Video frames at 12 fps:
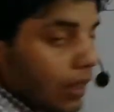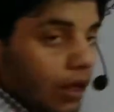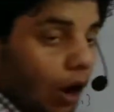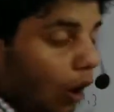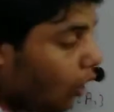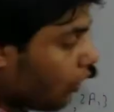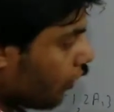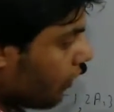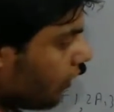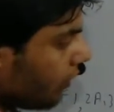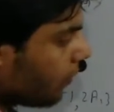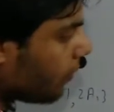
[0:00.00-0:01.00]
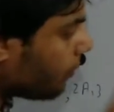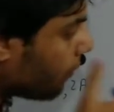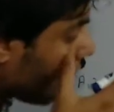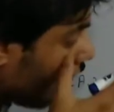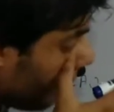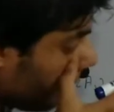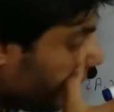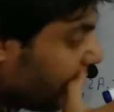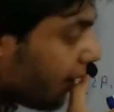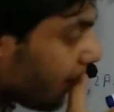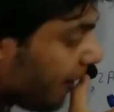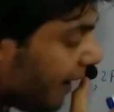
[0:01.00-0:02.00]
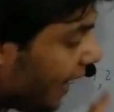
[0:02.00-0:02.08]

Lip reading: or come here,